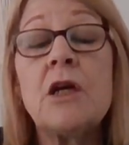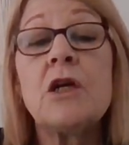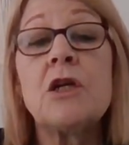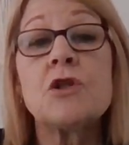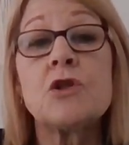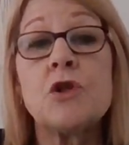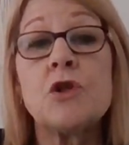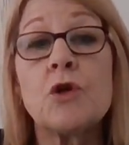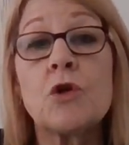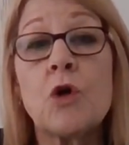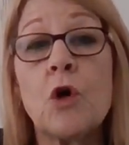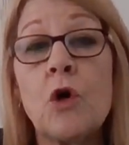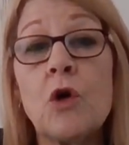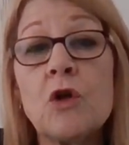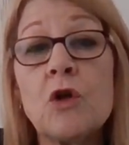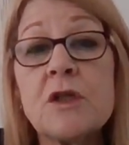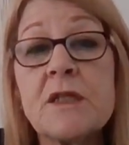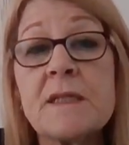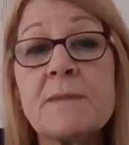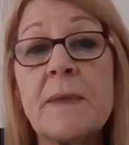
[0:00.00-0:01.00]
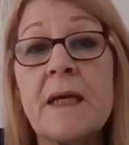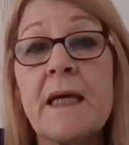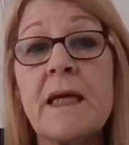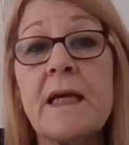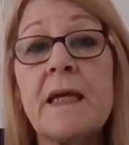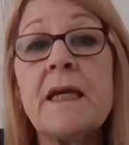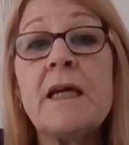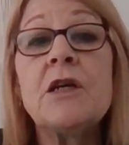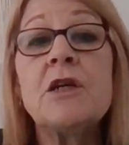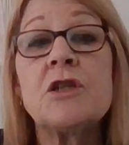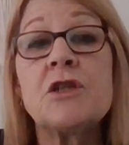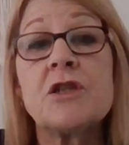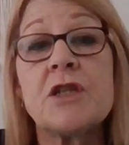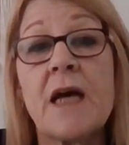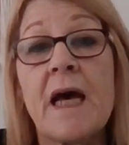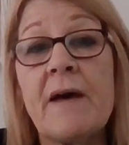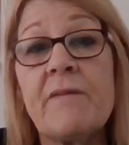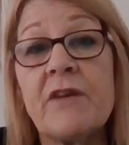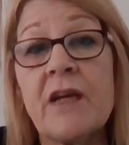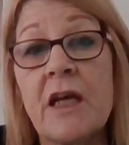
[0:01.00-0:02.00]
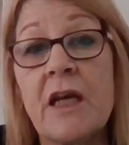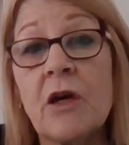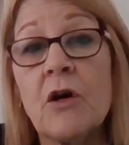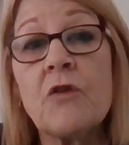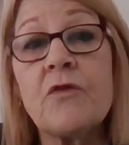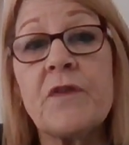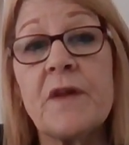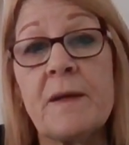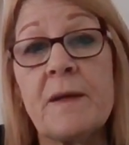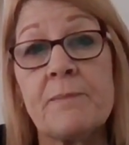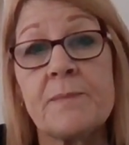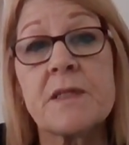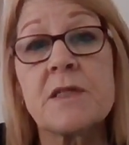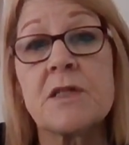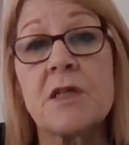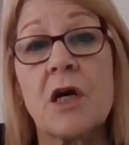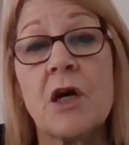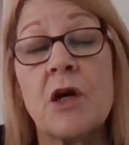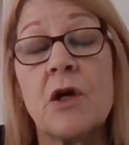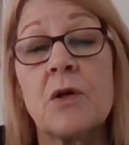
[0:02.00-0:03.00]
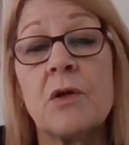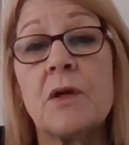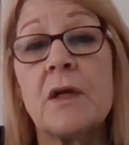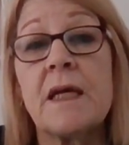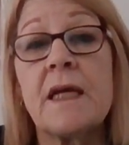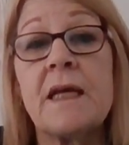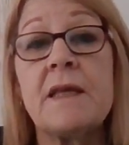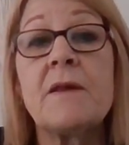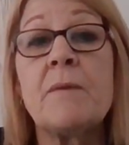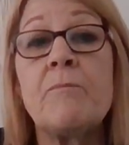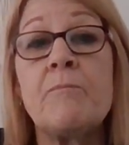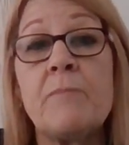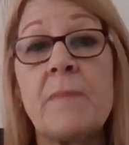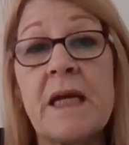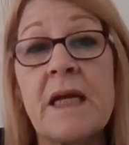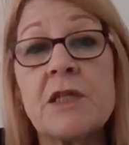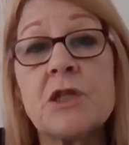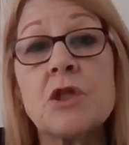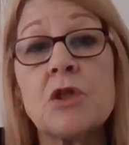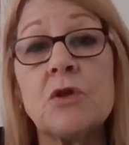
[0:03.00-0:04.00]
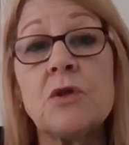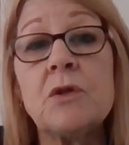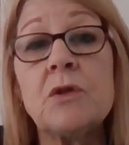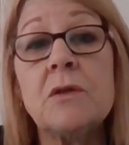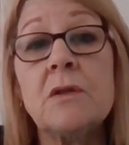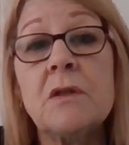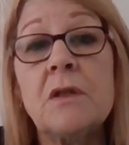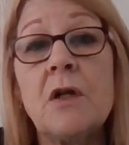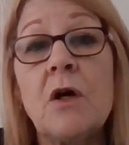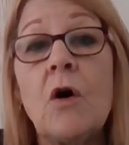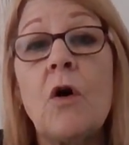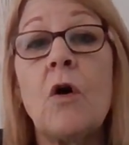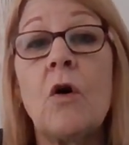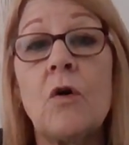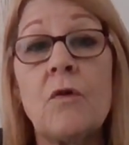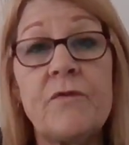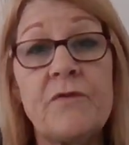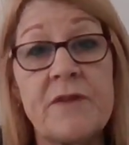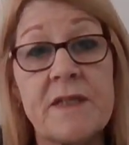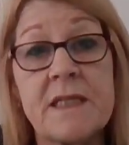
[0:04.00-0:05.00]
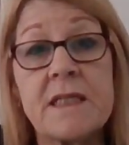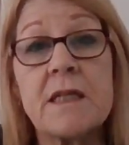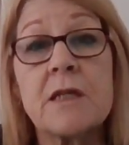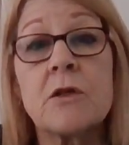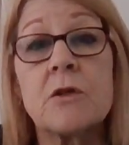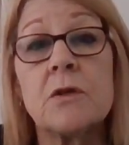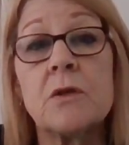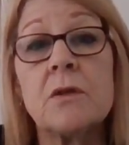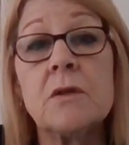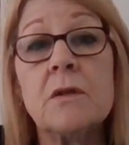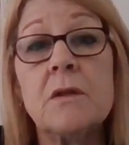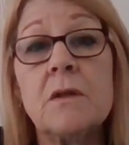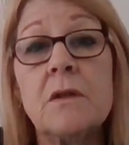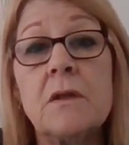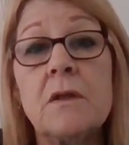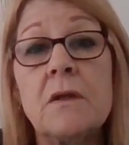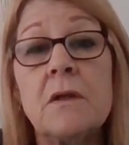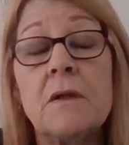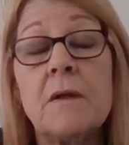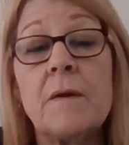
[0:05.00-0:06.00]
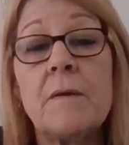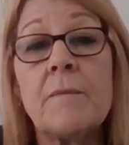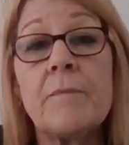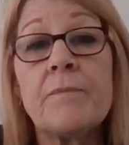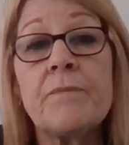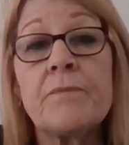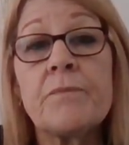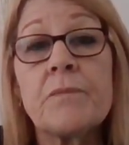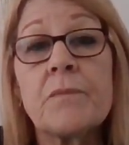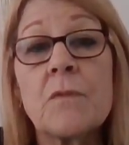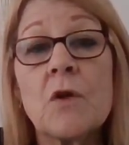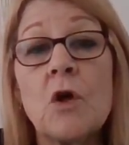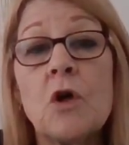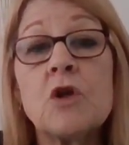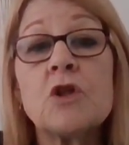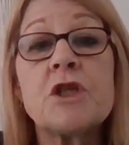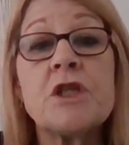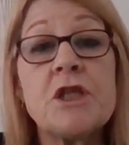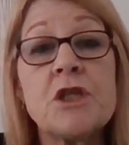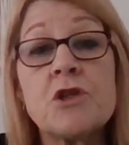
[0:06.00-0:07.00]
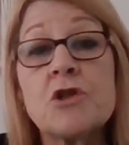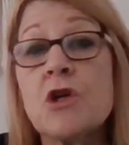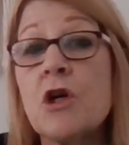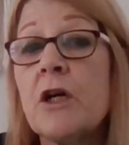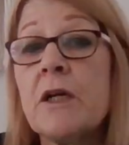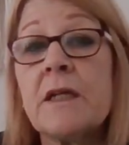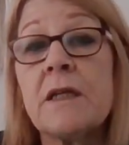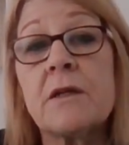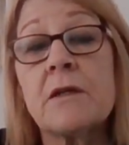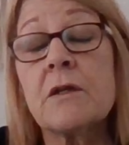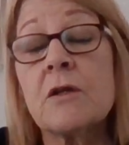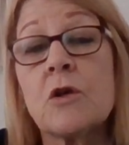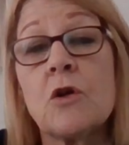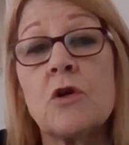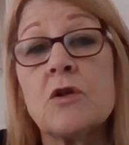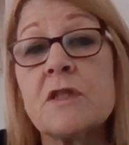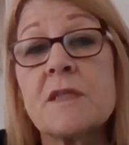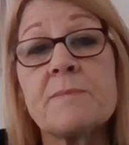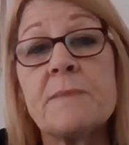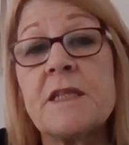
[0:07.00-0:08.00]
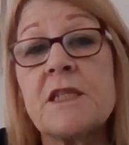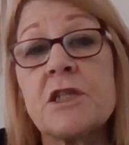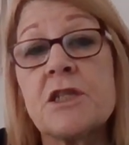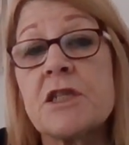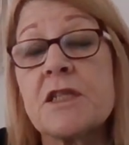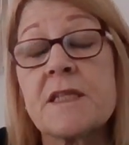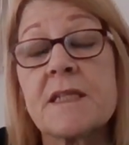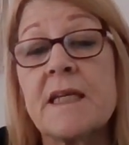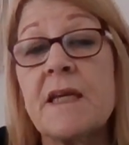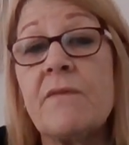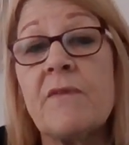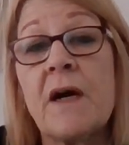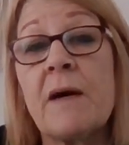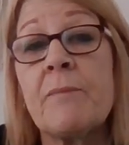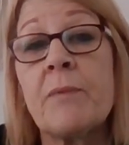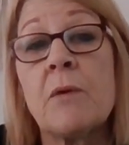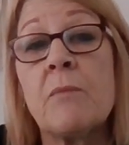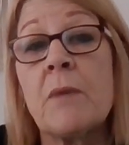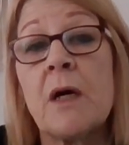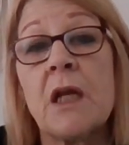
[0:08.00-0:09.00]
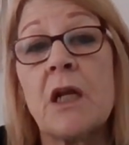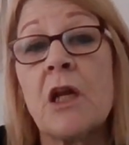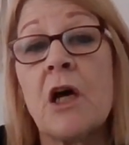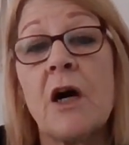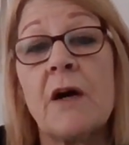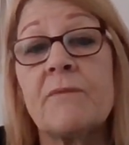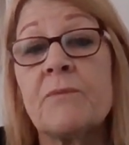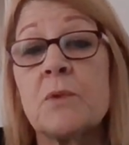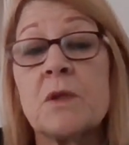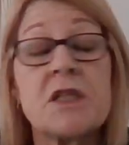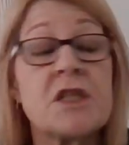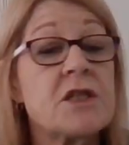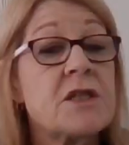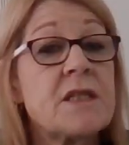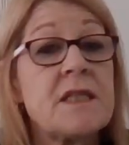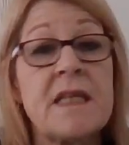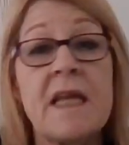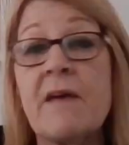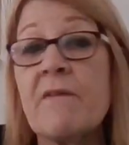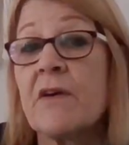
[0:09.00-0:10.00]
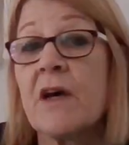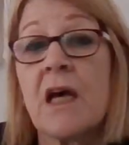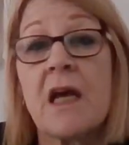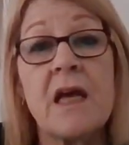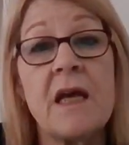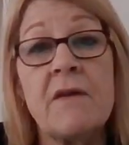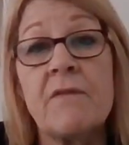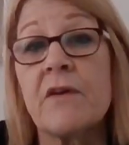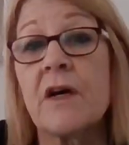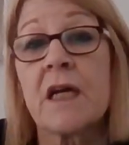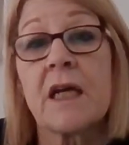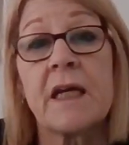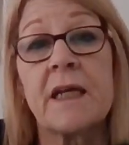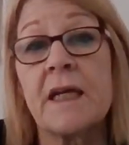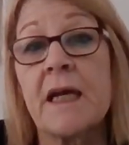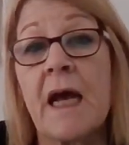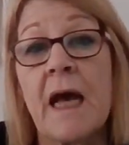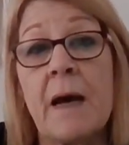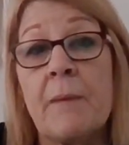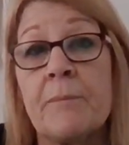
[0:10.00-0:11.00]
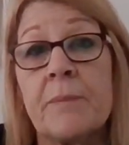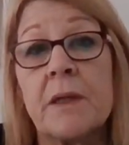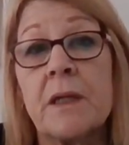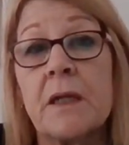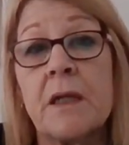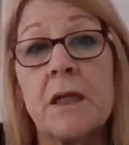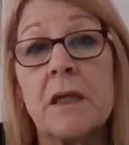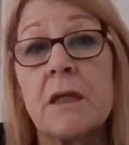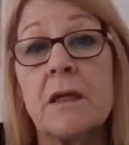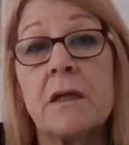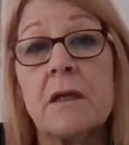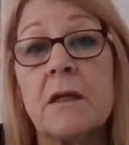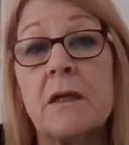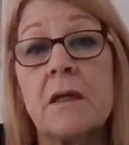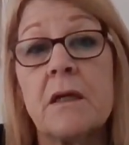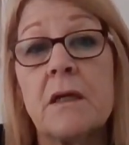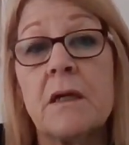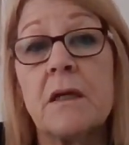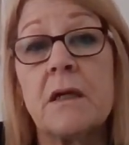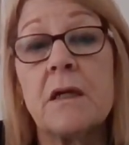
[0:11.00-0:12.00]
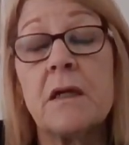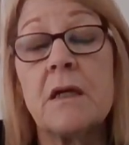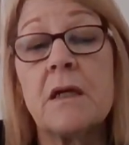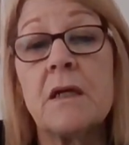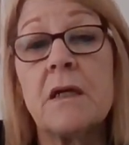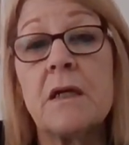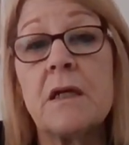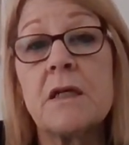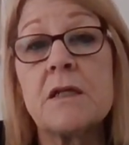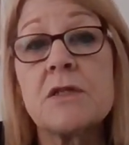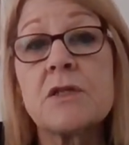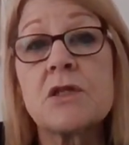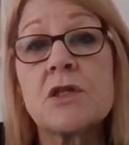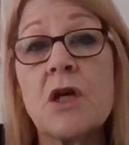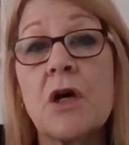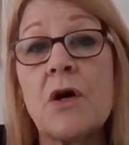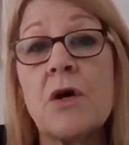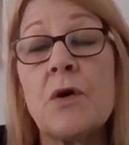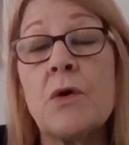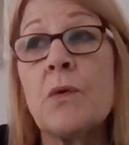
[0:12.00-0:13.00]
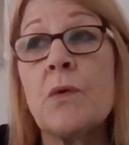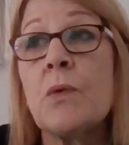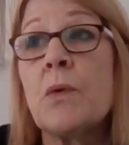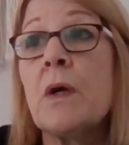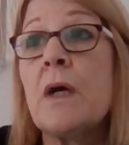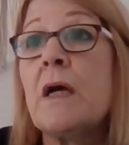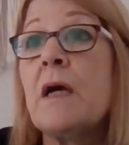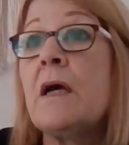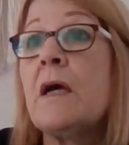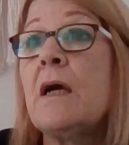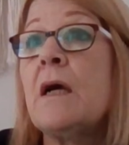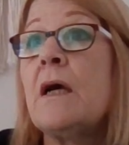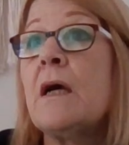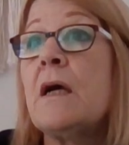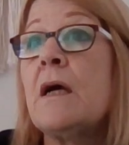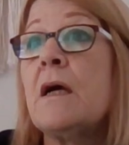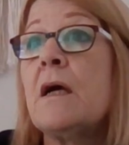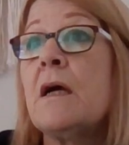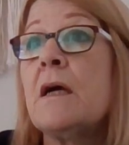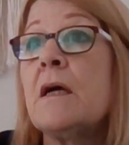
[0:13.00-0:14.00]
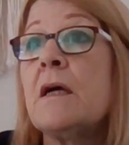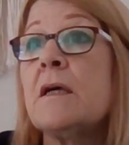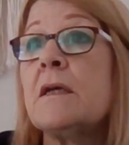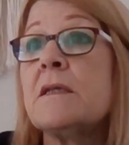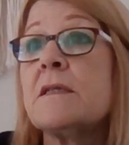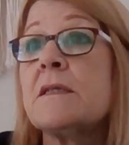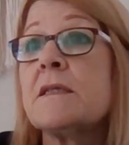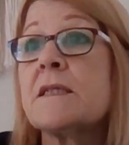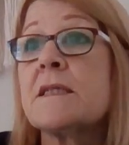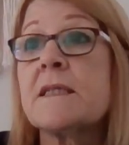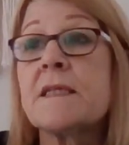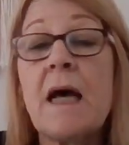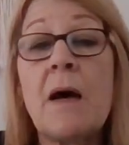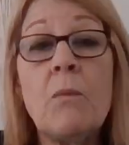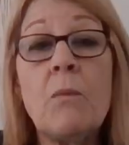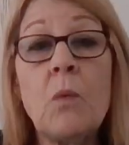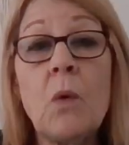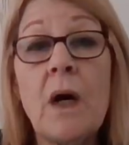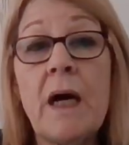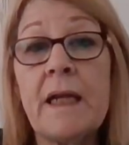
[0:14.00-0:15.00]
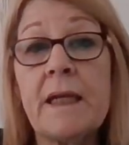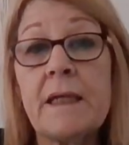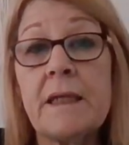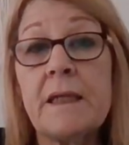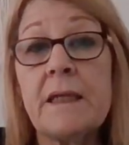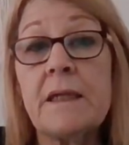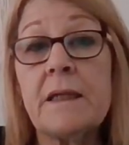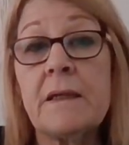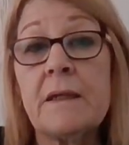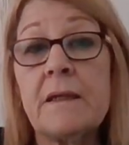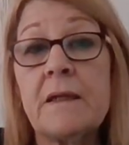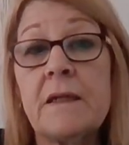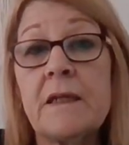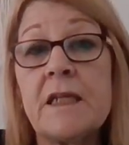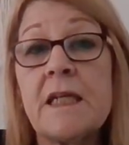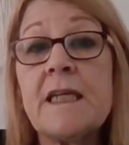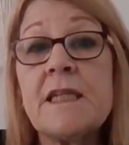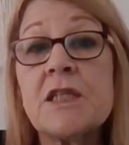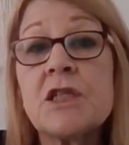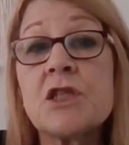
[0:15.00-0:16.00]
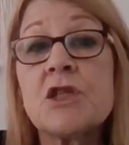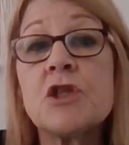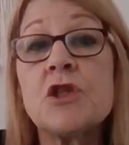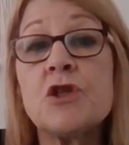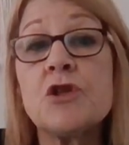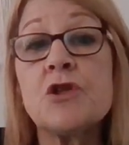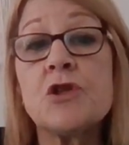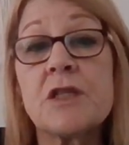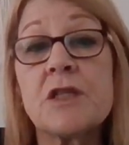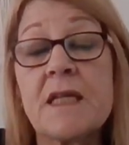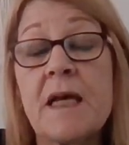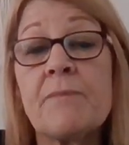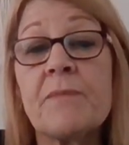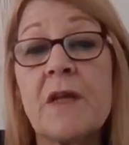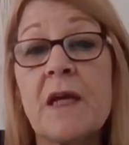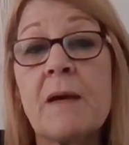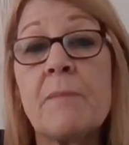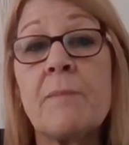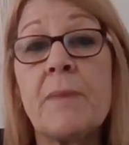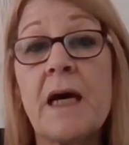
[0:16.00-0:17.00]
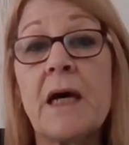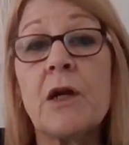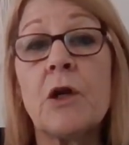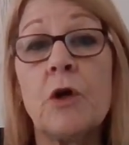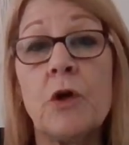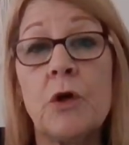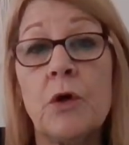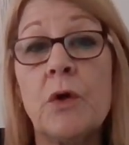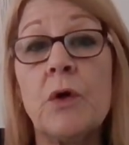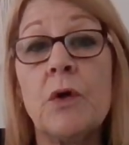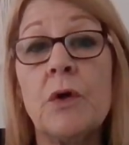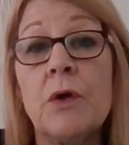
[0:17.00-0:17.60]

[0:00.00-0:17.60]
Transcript: to cause me to have a health episode, either mental or physical, or she's trying to cause me to just give up on my life, which is never, ever going to happen. So someone needs to do something about her.